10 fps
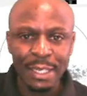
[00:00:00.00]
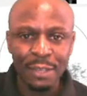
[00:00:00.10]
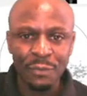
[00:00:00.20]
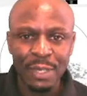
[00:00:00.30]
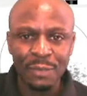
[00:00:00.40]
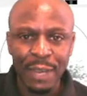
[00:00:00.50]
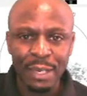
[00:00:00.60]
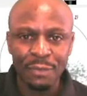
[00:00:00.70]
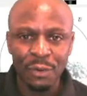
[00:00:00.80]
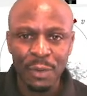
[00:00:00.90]
If we define the
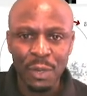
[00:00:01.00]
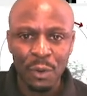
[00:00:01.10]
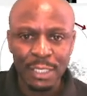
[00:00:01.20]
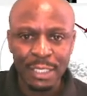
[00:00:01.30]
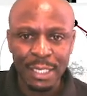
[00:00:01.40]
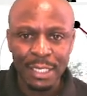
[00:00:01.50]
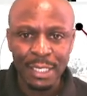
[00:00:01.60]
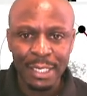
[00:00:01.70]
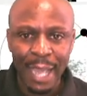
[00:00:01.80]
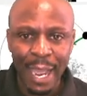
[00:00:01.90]
following constant,
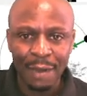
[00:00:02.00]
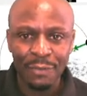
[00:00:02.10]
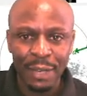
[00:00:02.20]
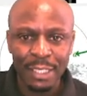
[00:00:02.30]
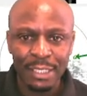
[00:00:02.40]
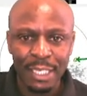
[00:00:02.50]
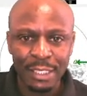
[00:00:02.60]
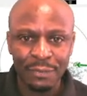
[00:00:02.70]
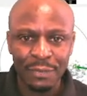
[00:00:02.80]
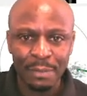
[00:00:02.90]
the alpha is just
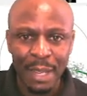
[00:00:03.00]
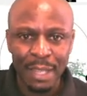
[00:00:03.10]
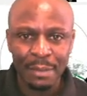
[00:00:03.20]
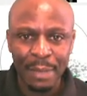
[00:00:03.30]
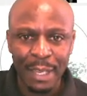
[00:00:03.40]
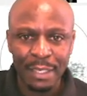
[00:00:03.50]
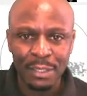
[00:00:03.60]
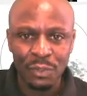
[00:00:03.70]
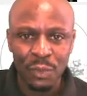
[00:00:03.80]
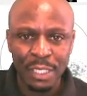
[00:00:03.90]
given by by this
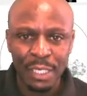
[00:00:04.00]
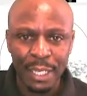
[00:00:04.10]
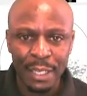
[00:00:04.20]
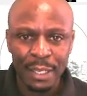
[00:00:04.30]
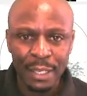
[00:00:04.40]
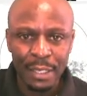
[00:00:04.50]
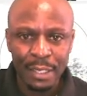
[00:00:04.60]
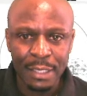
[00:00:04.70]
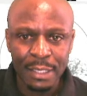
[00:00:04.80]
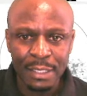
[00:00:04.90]
equation there.
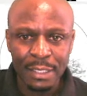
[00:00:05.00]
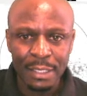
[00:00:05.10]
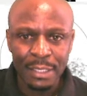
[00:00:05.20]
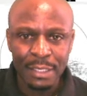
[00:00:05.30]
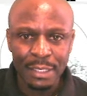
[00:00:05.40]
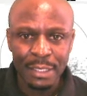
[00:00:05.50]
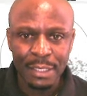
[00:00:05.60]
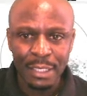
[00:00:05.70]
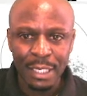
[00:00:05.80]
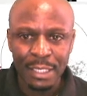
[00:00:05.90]
This is, is
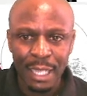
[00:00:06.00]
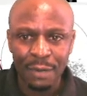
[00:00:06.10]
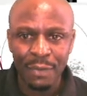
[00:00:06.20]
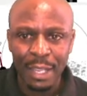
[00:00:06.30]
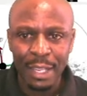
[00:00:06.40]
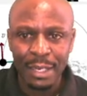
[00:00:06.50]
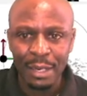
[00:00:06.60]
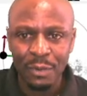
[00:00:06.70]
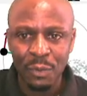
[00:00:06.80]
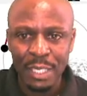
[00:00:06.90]
just alpha, and
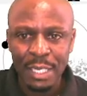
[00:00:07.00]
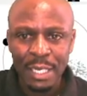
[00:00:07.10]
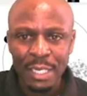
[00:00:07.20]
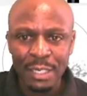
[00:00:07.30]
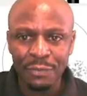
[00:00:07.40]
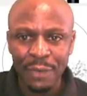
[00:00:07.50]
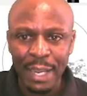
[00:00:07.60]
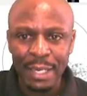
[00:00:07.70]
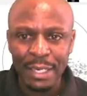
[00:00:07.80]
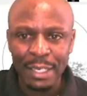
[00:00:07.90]
then we
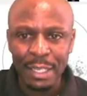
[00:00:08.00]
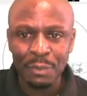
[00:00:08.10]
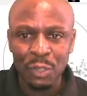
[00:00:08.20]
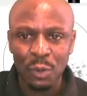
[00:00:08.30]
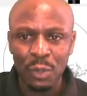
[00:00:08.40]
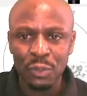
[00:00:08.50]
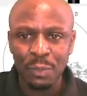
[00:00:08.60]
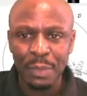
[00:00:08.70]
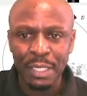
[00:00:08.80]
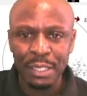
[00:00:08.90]
define the epsilon to
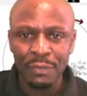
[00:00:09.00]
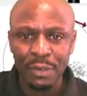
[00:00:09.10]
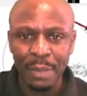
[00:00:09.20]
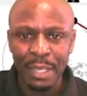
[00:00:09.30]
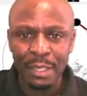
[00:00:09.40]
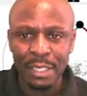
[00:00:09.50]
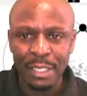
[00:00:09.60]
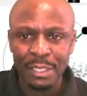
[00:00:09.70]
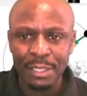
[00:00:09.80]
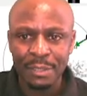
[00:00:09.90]
be given by this.